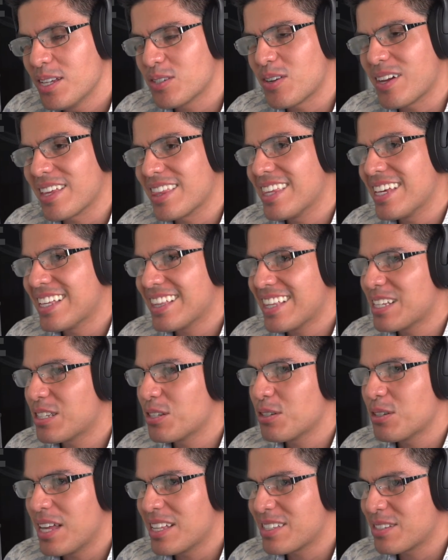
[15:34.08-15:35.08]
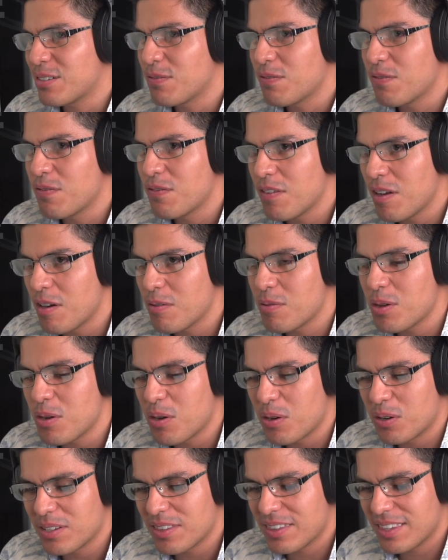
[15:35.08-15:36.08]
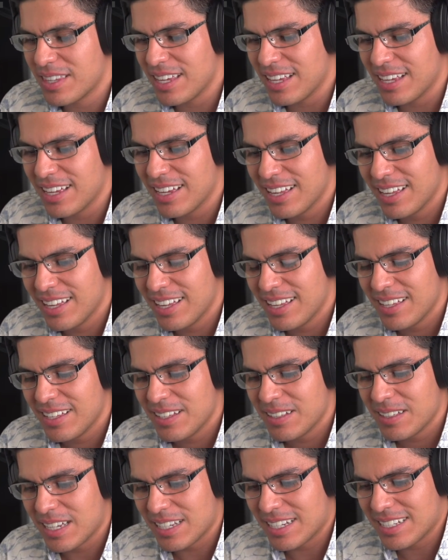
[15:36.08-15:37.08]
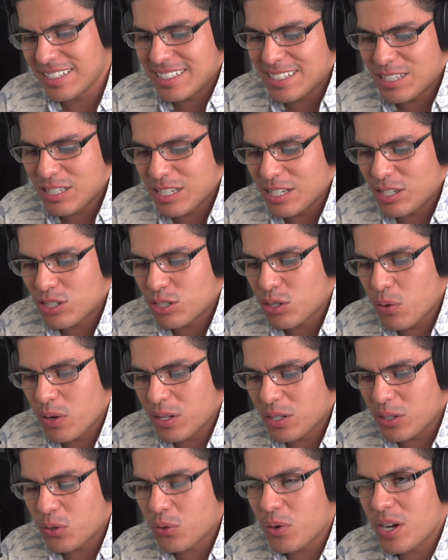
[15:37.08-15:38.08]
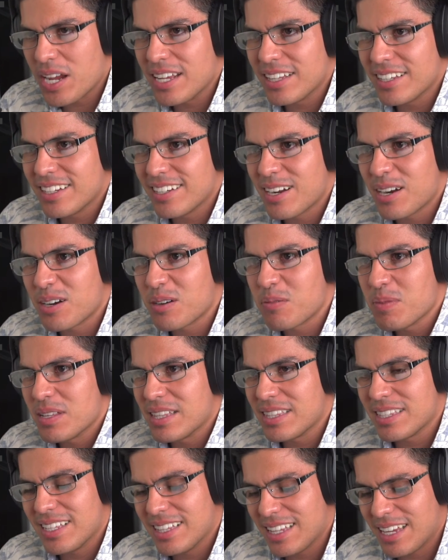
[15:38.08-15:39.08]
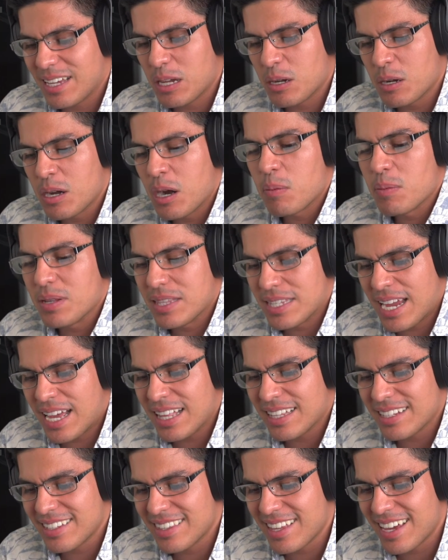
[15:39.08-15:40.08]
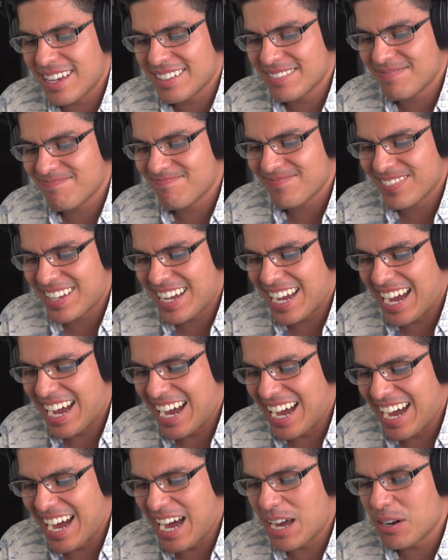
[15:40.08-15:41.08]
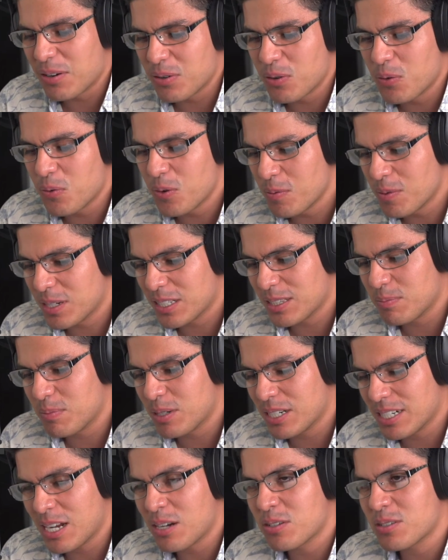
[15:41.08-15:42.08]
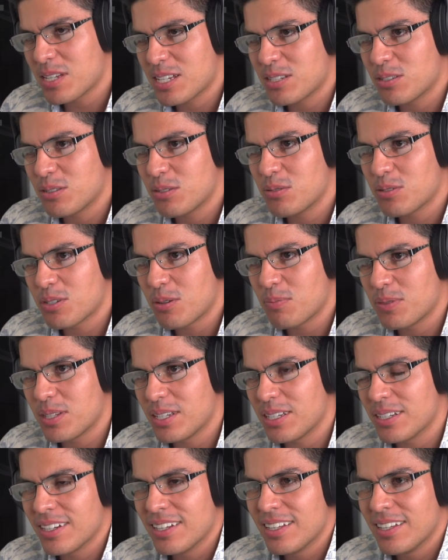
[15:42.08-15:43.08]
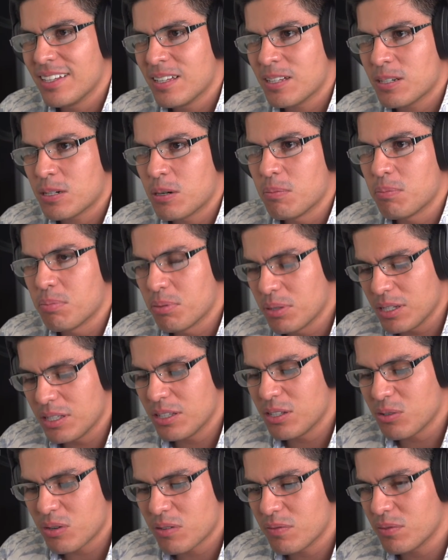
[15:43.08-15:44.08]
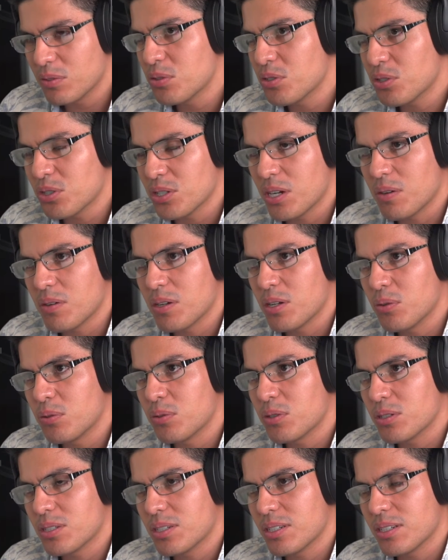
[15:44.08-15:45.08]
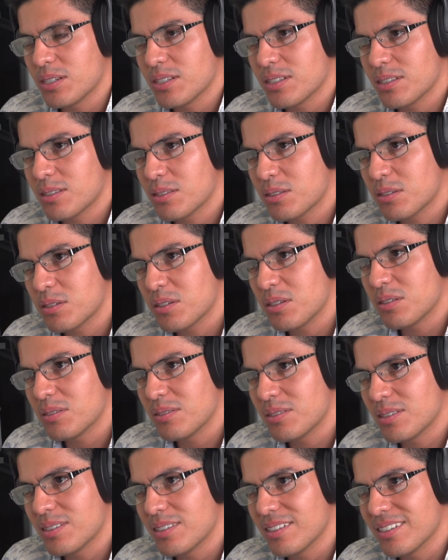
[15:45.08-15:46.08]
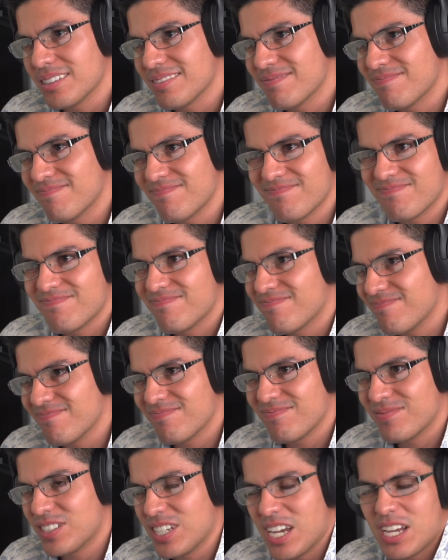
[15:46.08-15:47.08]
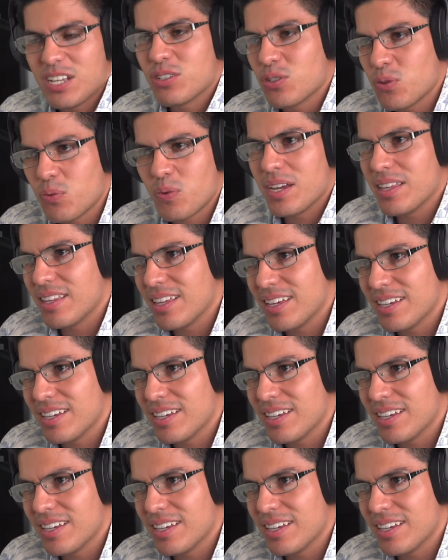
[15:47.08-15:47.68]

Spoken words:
So I think that's a very hard thing, because it's so ingrained in our mentality that I don't know what McDonald's has to do something completely revolutionary in order to change the way they.